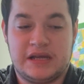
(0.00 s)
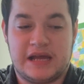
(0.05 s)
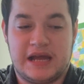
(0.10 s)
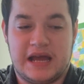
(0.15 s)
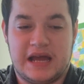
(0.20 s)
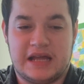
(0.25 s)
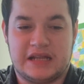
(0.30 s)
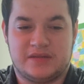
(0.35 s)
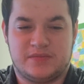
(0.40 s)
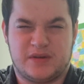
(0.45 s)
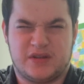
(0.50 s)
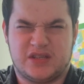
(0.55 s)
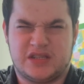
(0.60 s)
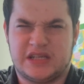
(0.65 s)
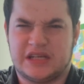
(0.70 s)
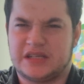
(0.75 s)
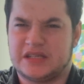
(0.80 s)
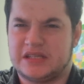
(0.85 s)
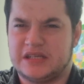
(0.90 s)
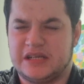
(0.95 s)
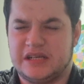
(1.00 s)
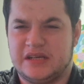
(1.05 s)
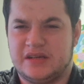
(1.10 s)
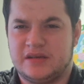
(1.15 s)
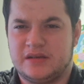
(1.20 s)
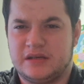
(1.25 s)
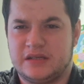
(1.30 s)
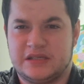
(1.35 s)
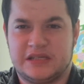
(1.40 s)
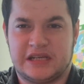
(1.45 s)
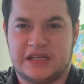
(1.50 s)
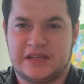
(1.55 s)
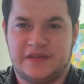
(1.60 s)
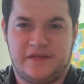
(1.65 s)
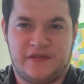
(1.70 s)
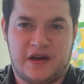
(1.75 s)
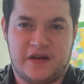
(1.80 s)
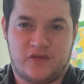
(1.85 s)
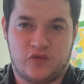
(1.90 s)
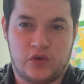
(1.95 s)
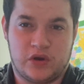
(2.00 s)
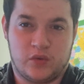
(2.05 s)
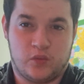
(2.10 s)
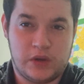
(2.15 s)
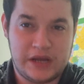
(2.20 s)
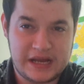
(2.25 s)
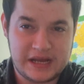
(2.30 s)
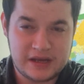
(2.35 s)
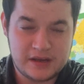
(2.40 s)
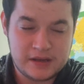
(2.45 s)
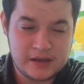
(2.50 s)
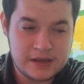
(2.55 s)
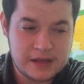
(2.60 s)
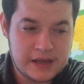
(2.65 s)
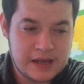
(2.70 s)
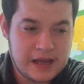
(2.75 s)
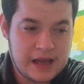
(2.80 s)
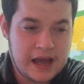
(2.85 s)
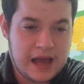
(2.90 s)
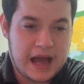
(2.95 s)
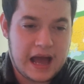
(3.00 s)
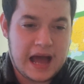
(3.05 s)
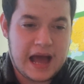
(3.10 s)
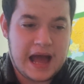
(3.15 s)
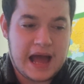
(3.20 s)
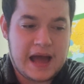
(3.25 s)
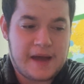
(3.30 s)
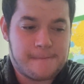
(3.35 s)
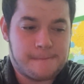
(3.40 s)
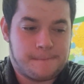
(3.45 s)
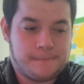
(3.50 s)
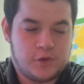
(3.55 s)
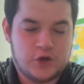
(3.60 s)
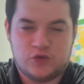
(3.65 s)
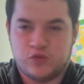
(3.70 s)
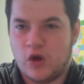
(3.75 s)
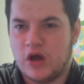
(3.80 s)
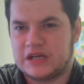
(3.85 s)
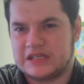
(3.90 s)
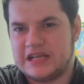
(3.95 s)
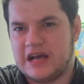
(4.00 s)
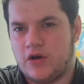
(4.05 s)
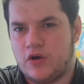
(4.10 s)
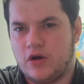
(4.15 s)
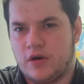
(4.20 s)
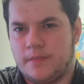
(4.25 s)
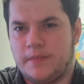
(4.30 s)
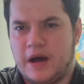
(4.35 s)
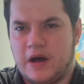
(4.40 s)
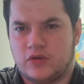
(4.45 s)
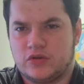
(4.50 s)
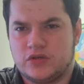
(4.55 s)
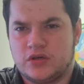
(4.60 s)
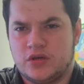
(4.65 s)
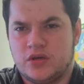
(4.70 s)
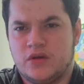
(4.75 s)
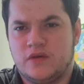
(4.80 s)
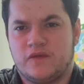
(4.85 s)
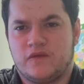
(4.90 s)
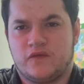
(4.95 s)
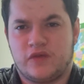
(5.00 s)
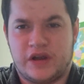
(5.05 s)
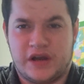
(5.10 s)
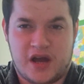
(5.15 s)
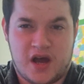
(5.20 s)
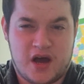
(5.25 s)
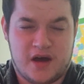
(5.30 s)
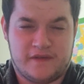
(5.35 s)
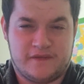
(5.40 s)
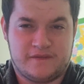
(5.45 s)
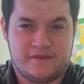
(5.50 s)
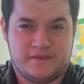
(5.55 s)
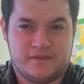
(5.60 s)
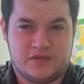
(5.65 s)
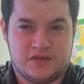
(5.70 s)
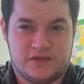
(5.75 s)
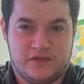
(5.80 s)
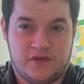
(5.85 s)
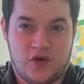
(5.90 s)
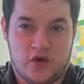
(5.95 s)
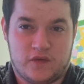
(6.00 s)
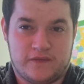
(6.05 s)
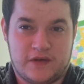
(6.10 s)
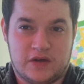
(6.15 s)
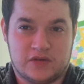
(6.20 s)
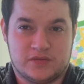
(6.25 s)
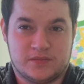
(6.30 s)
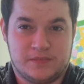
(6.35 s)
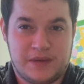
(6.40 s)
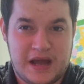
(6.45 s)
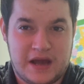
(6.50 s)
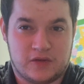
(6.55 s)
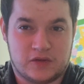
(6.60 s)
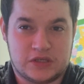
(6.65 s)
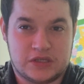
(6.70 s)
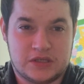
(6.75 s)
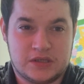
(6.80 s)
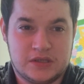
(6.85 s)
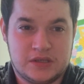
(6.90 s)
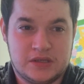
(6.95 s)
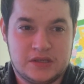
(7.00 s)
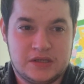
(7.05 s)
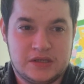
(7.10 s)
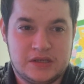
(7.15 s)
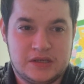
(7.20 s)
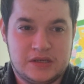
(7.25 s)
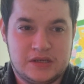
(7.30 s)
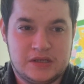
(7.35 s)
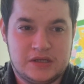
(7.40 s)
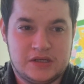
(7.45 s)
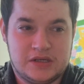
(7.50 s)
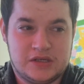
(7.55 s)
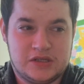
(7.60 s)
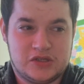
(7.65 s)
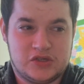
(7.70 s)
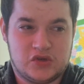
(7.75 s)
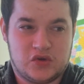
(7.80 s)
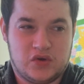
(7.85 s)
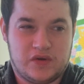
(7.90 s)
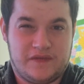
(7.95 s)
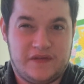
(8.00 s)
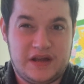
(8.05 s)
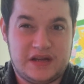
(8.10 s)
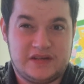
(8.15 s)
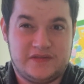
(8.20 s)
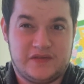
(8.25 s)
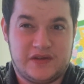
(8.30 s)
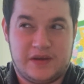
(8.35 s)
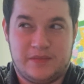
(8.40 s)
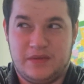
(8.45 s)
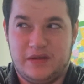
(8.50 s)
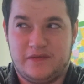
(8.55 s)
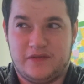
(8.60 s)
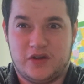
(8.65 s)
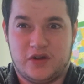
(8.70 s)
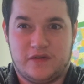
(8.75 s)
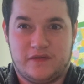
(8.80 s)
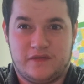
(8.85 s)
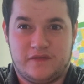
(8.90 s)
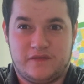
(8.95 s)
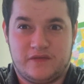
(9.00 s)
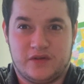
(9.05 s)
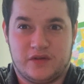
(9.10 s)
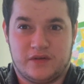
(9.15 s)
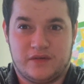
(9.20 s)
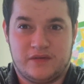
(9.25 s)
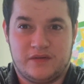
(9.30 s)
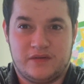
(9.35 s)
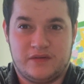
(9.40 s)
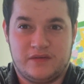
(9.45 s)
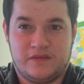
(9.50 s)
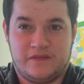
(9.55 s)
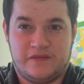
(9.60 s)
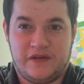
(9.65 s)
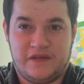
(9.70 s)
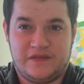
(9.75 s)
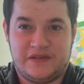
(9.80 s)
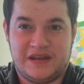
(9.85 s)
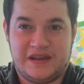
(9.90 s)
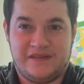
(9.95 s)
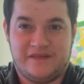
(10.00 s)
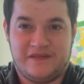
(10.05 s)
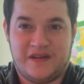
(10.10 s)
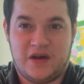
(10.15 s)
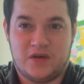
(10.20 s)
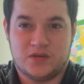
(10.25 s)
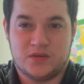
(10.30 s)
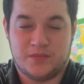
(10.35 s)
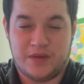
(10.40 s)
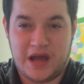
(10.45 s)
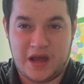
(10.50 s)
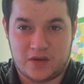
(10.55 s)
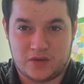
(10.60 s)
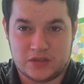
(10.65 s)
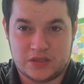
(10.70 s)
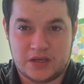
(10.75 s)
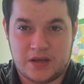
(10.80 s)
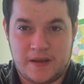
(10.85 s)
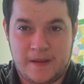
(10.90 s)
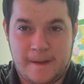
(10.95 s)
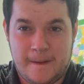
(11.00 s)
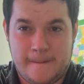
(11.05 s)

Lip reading: It's about 65 quid a week, which works out at about £3,500 to £4,000. So effectively, I'm living off, you know, £15,000.